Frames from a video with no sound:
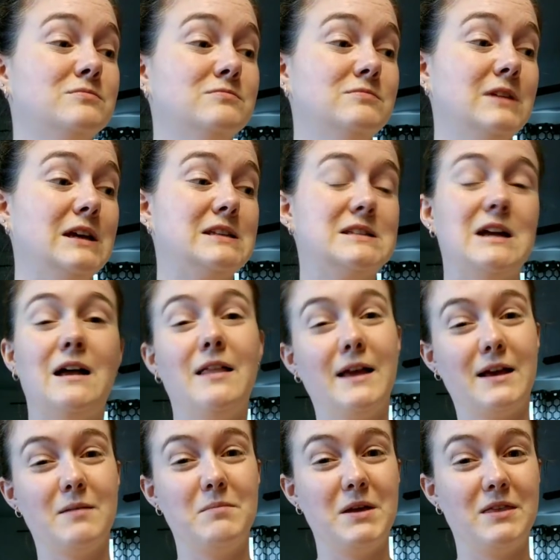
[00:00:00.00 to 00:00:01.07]
It's not like a
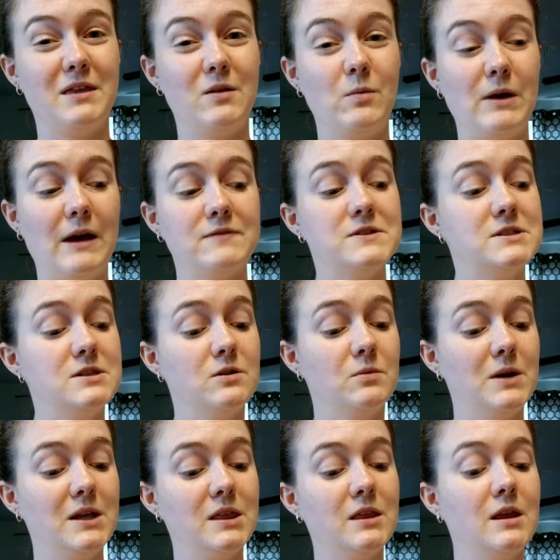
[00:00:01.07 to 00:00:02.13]
big thing we have to deal
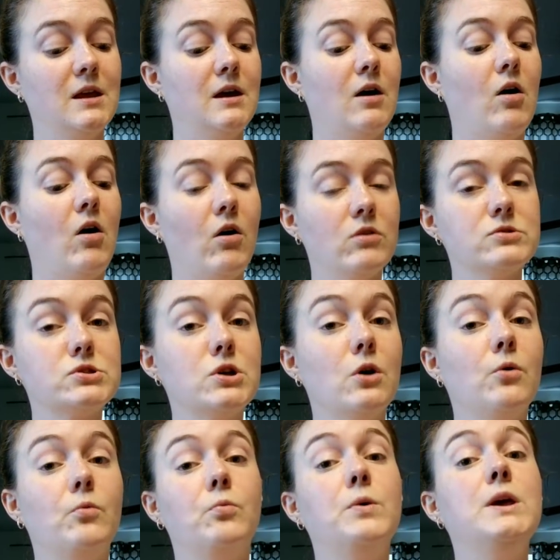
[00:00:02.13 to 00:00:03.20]
with. Also,
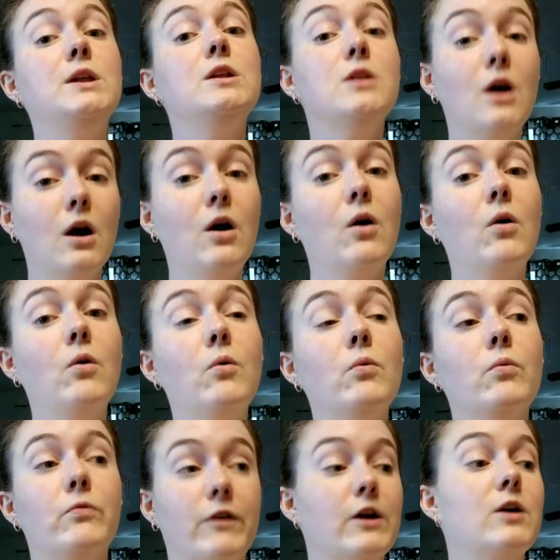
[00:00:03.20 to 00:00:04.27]
we know
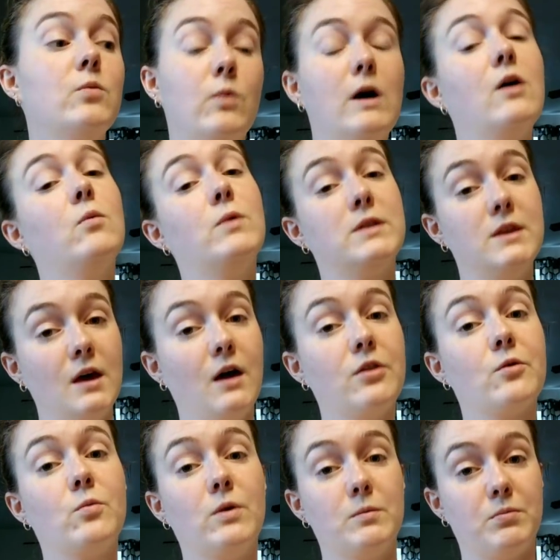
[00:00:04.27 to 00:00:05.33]
very well what the other
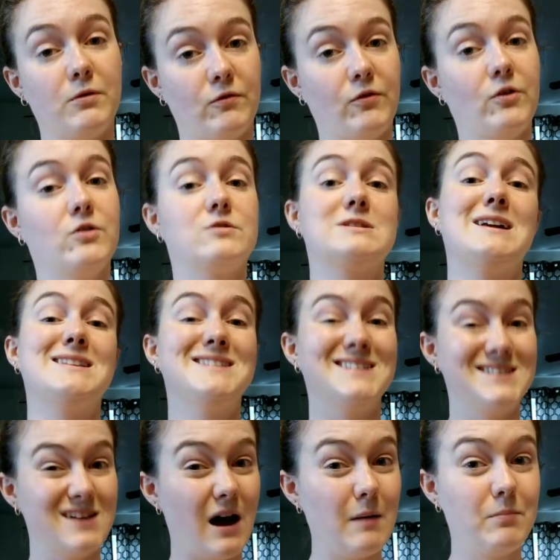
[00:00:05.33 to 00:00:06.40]
one prefers and does
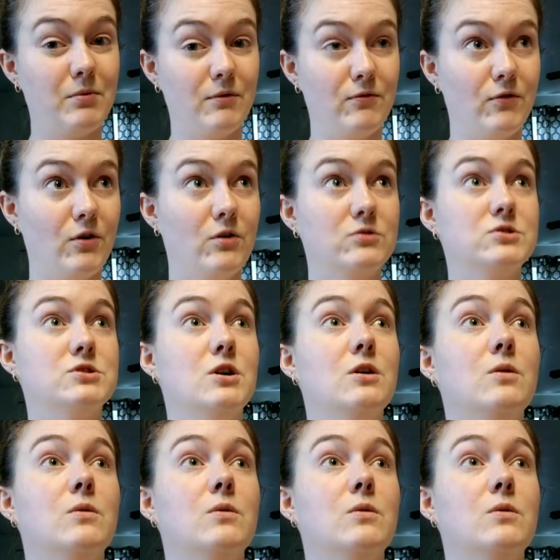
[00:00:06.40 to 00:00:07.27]
not prefer. So,